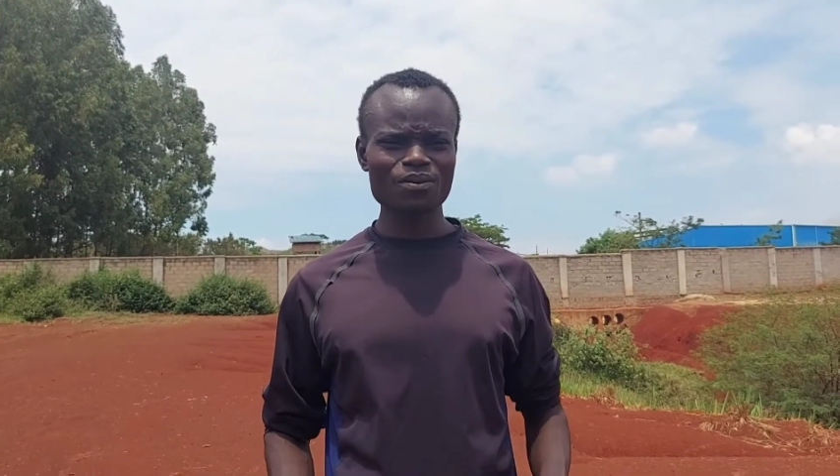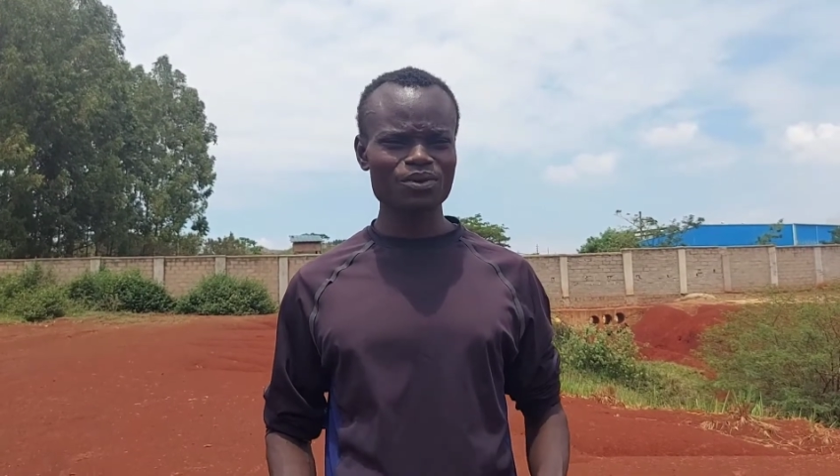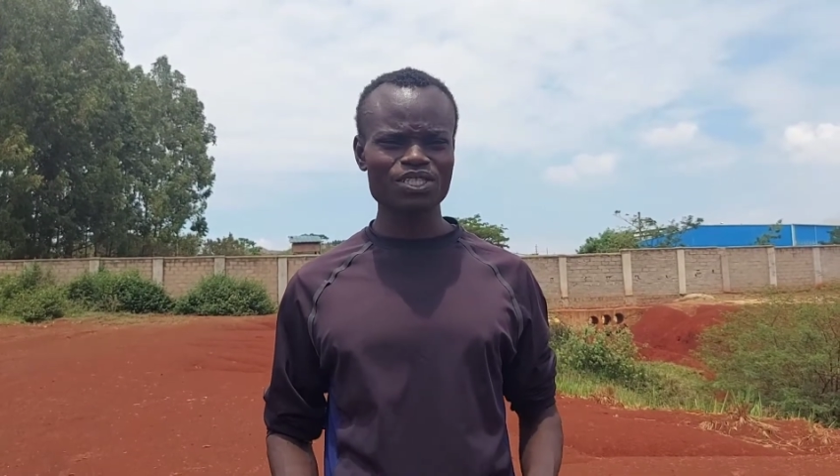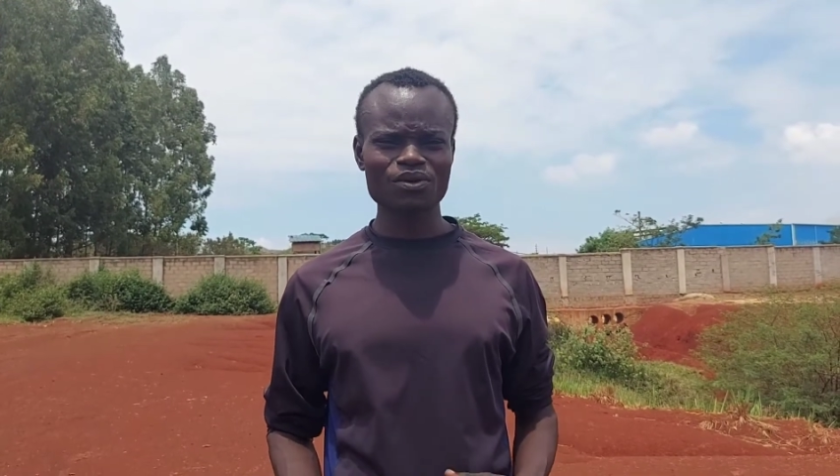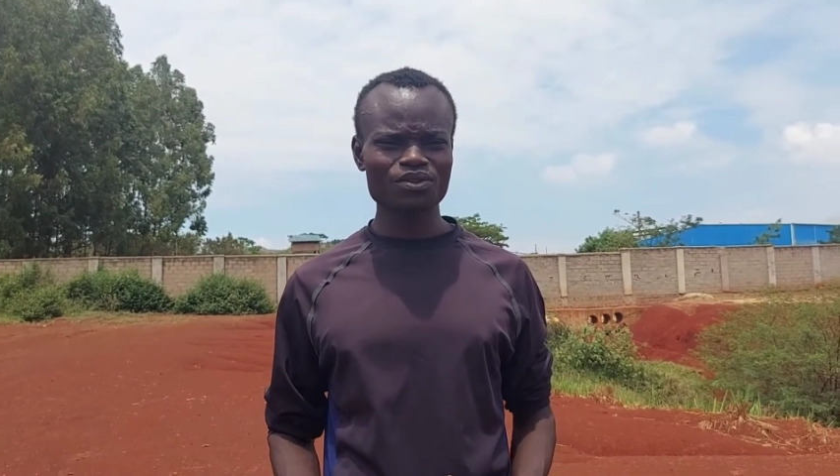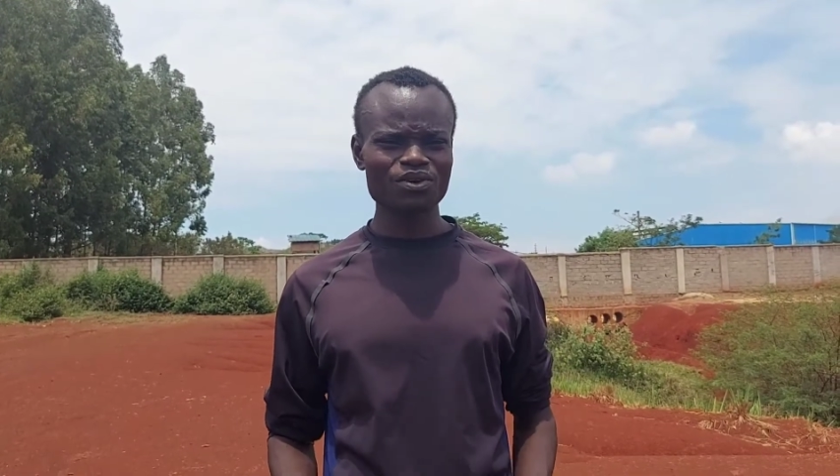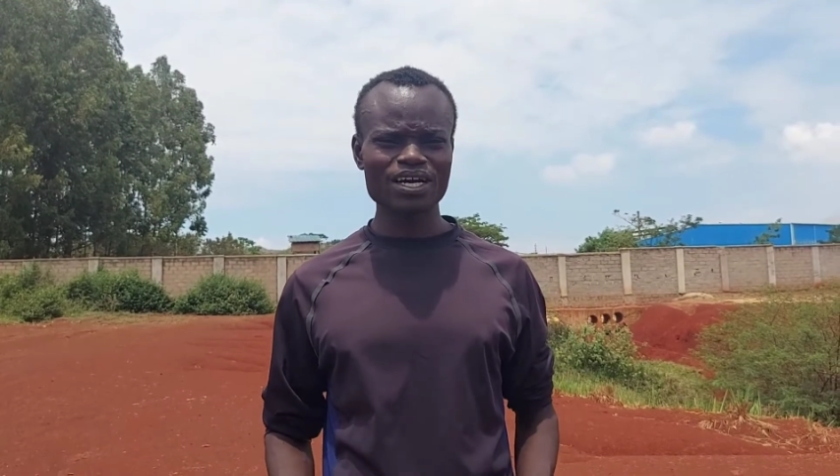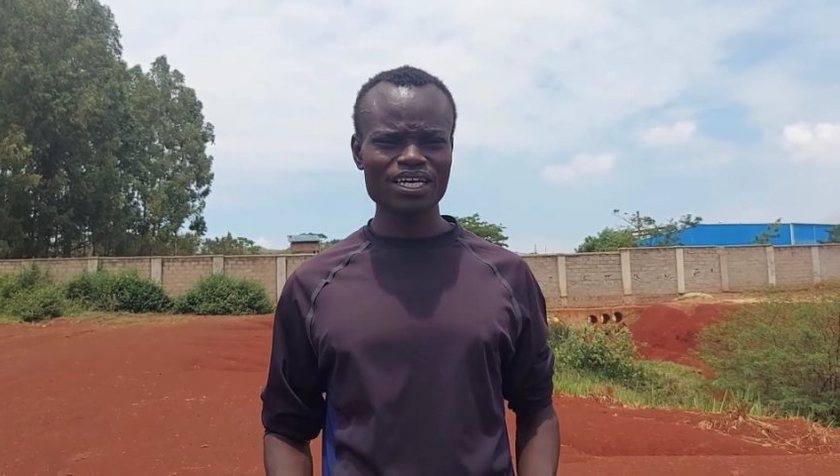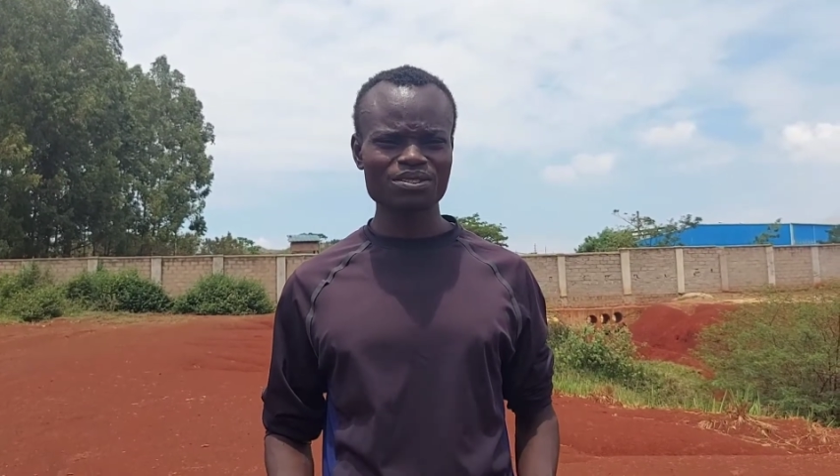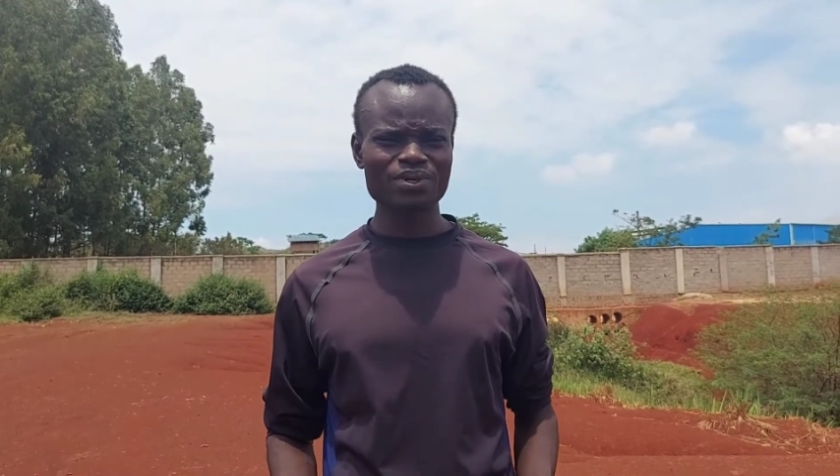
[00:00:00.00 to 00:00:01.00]
happy to share with you
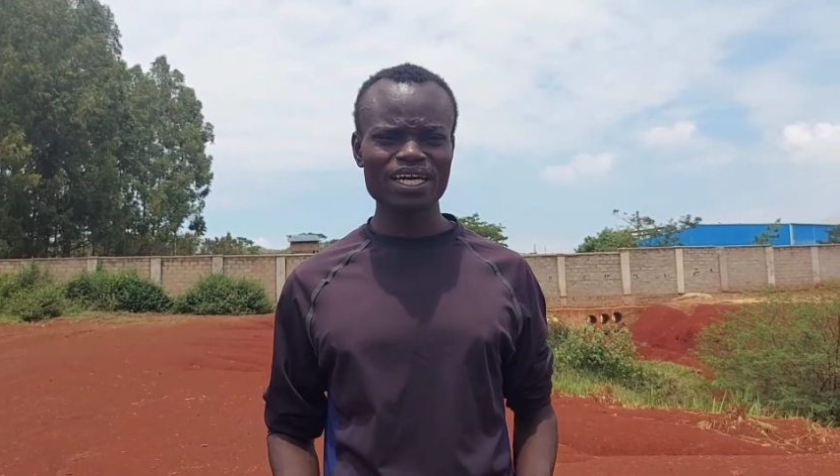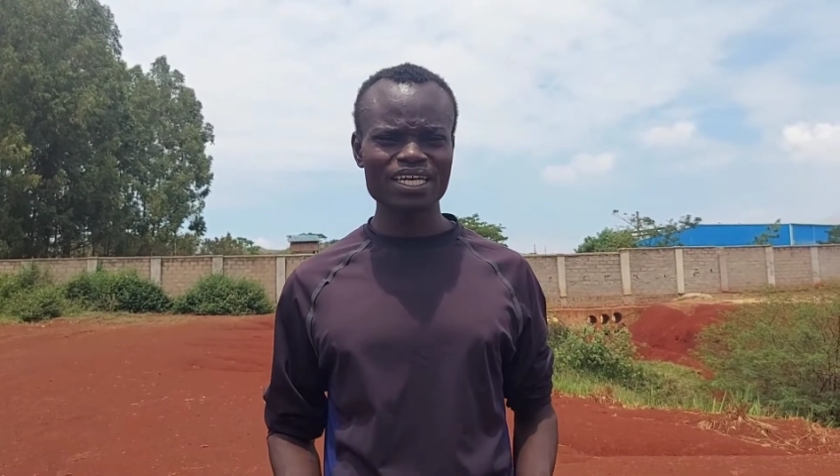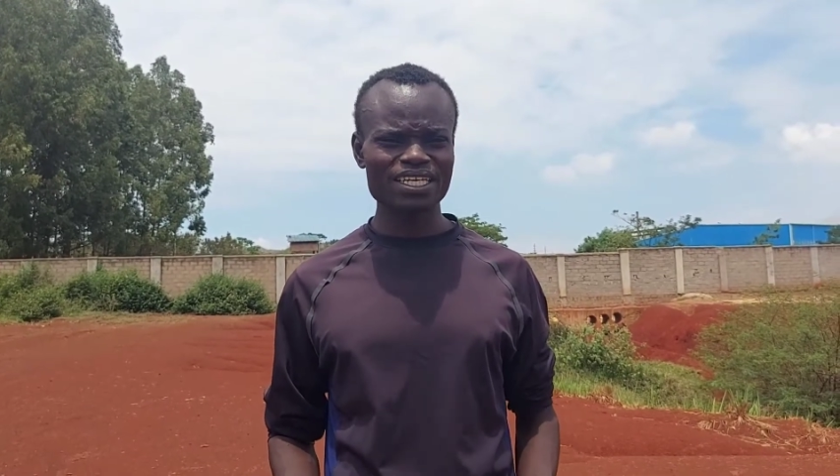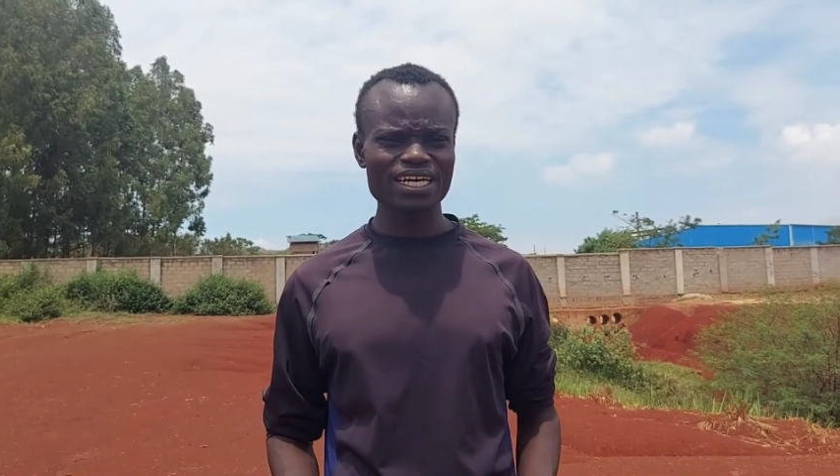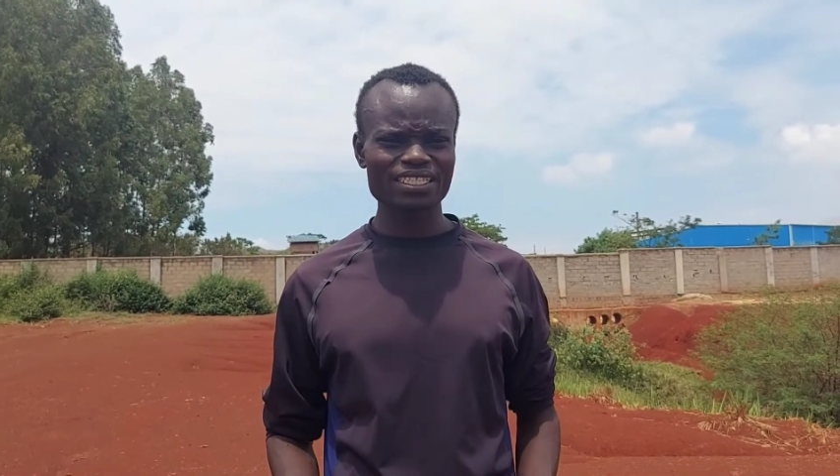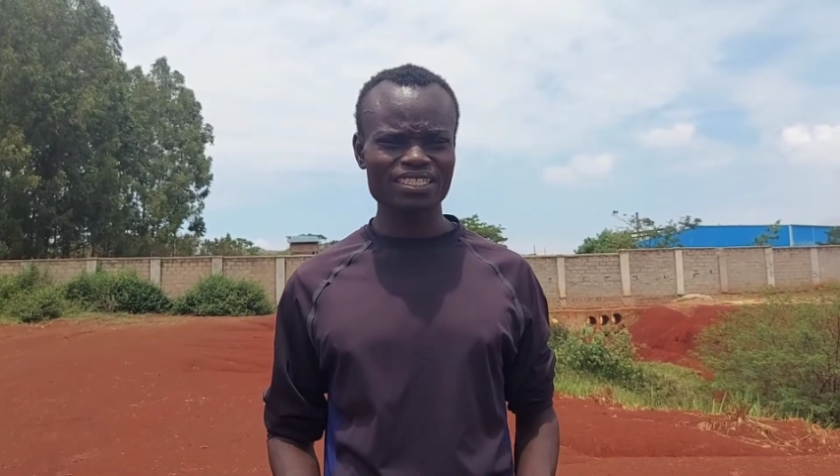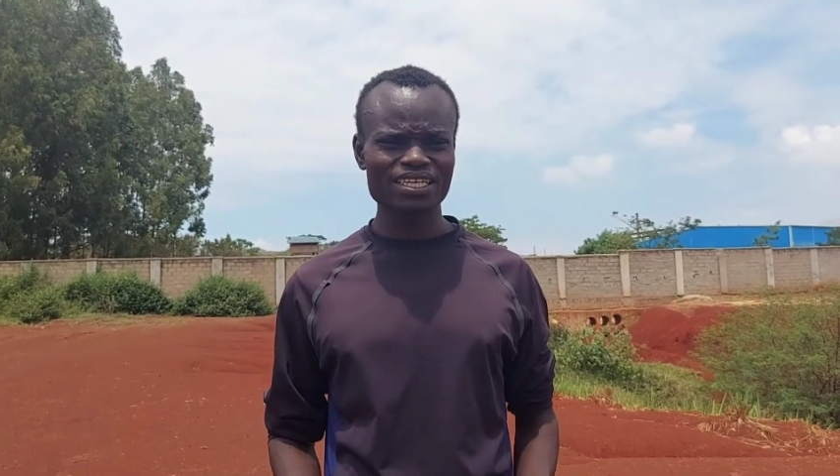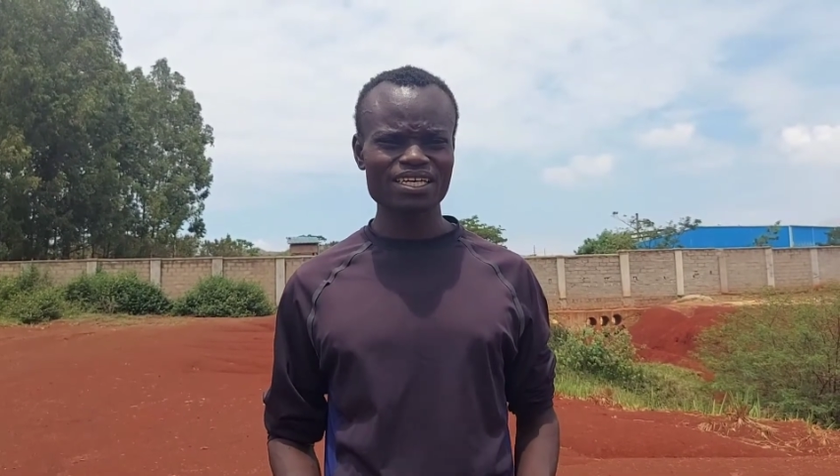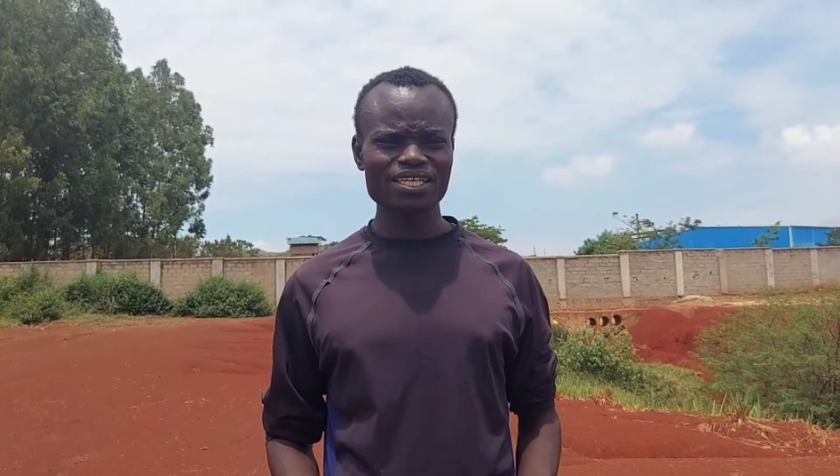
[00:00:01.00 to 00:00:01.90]
guys my ideas.